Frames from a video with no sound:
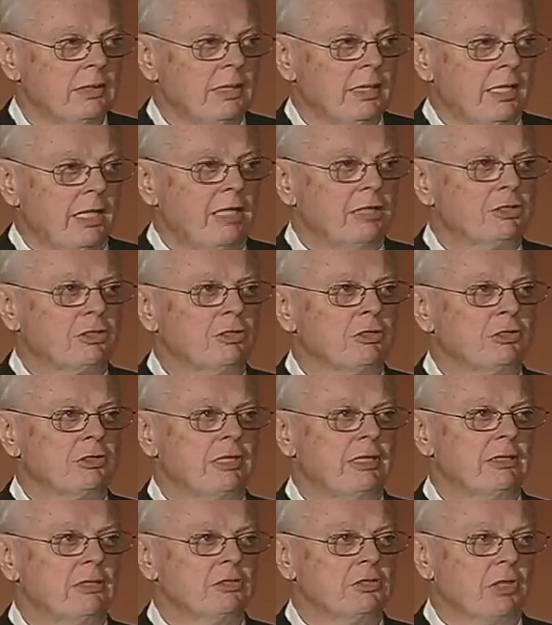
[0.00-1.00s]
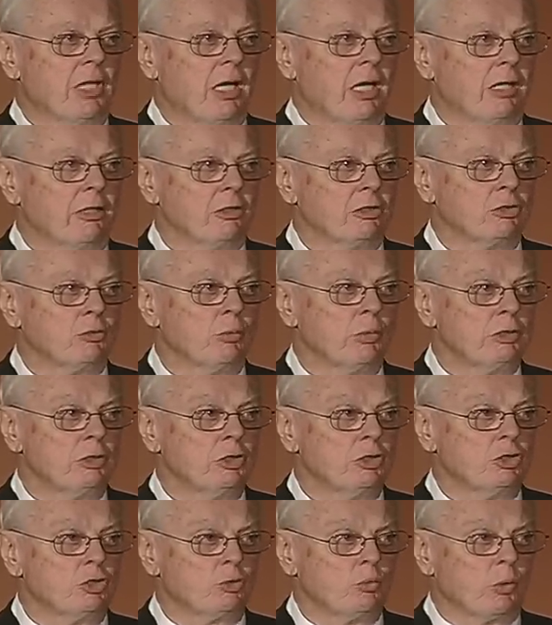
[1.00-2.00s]
Easter Seals honors
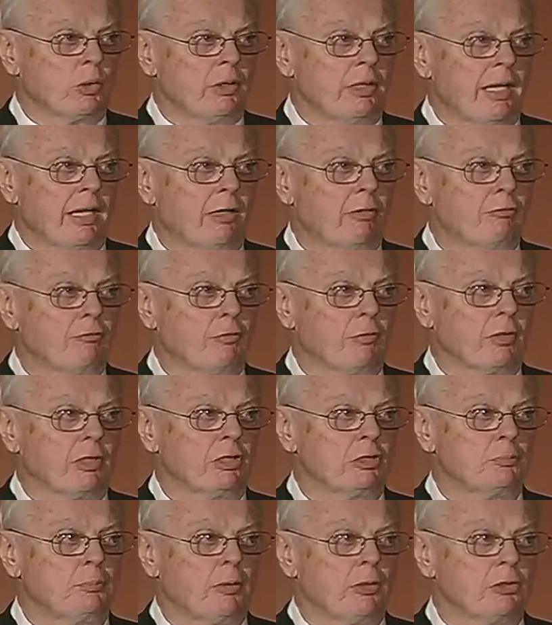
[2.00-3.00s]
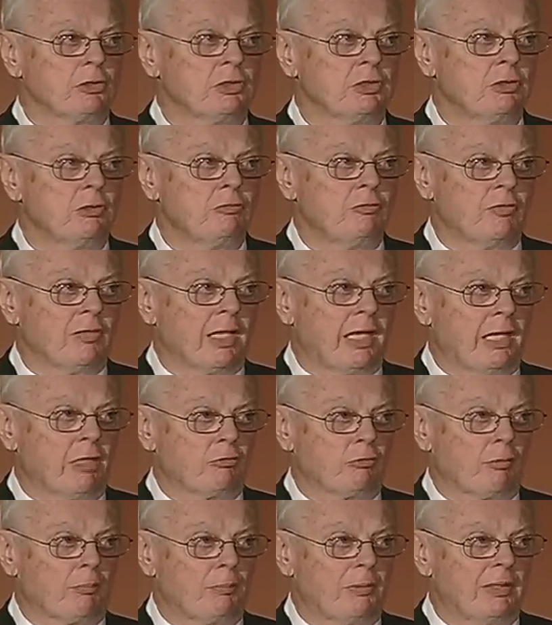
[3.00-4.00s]
Richard Swirnow for his personal
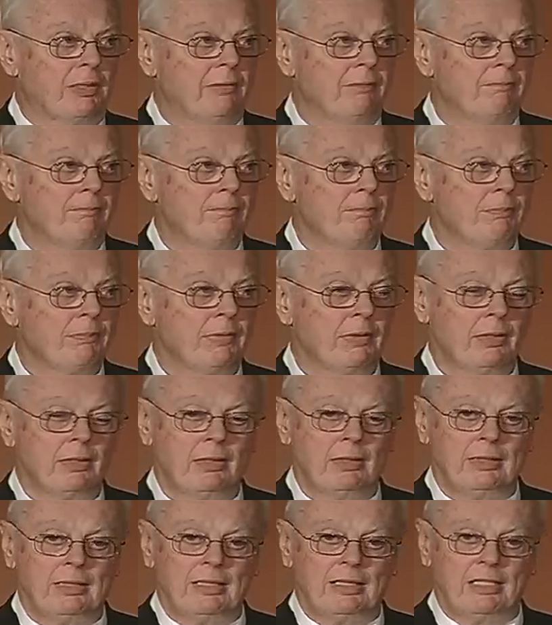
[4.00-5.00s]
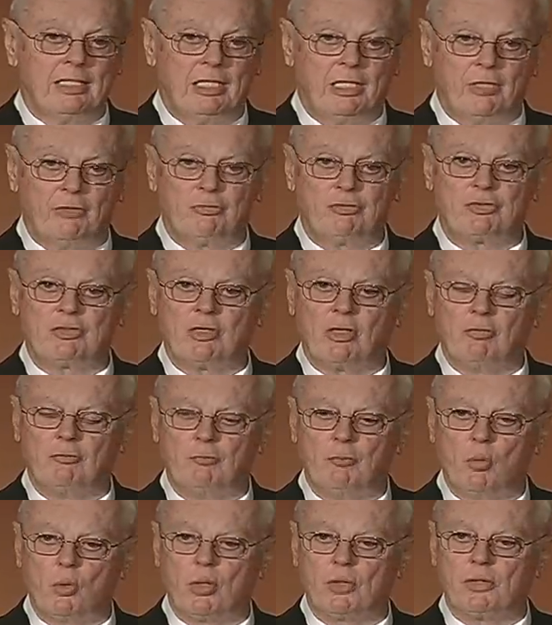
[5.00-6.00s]
philanthropy, gifts of
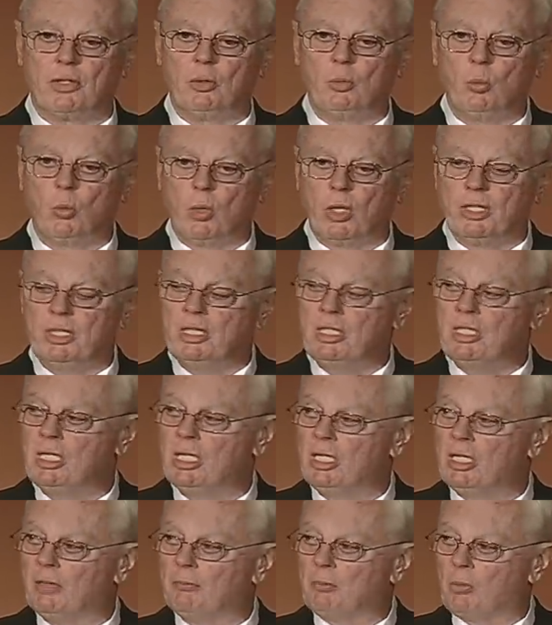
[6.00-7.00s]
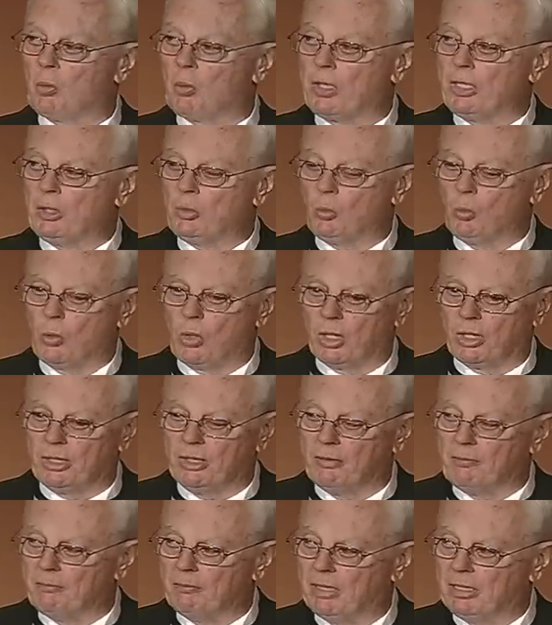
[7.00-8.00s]
more than
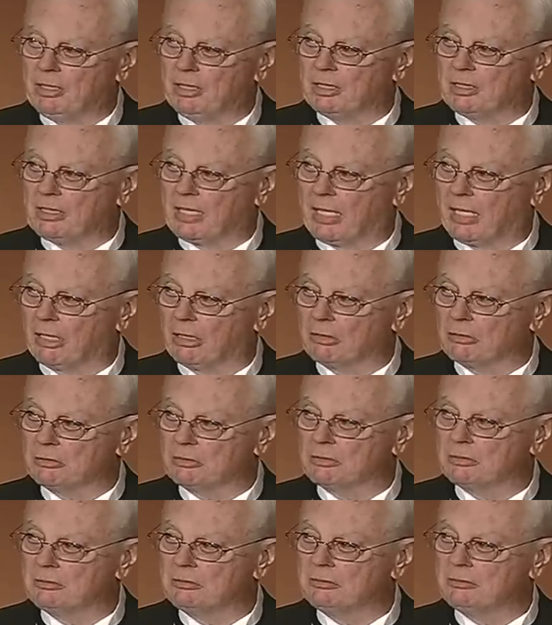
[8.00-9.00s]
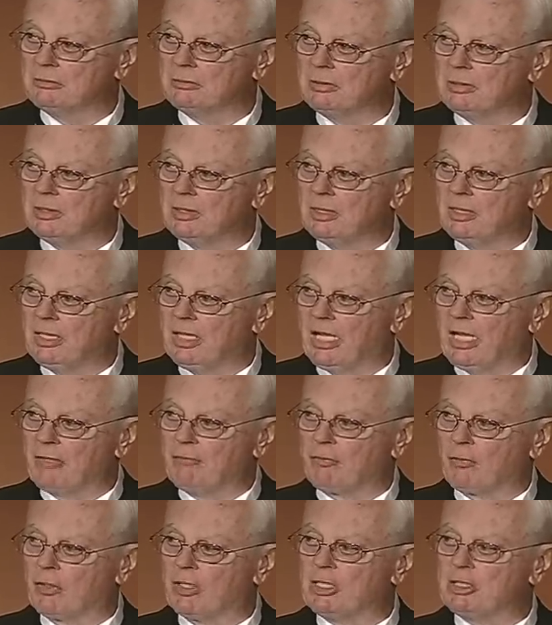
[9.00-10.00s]
$1.1 million, and
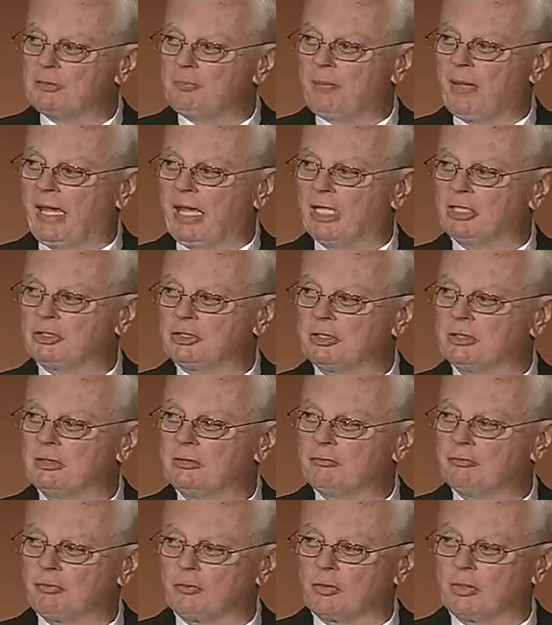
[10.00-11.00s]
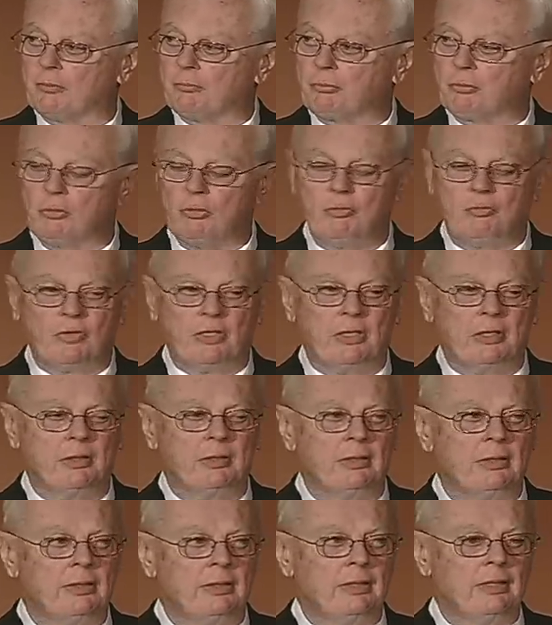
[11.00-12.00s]
for his passion for improving
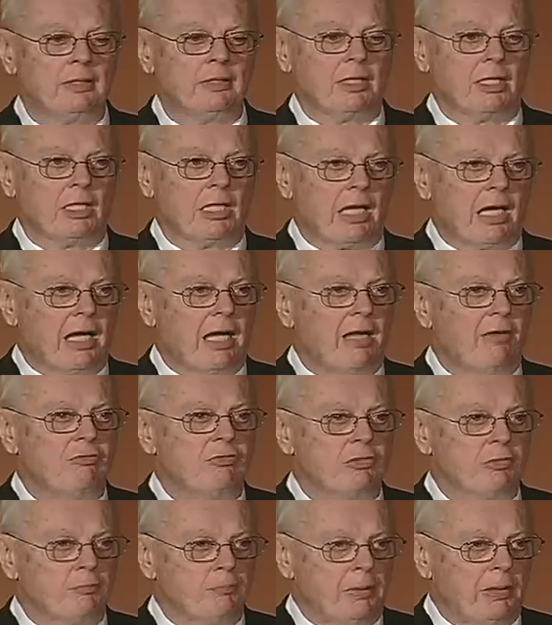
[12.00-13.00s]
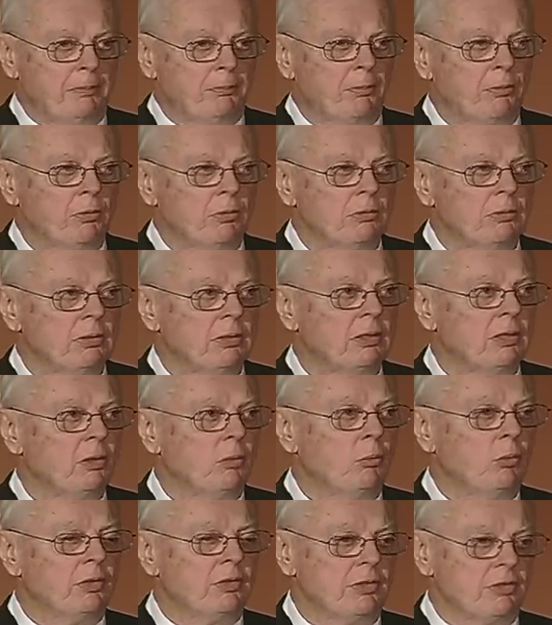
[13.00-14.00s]
the lives of people
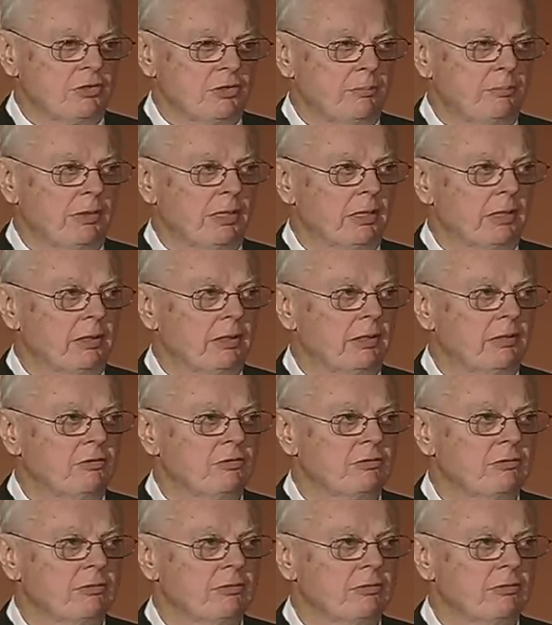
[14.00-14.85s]
with disabilities.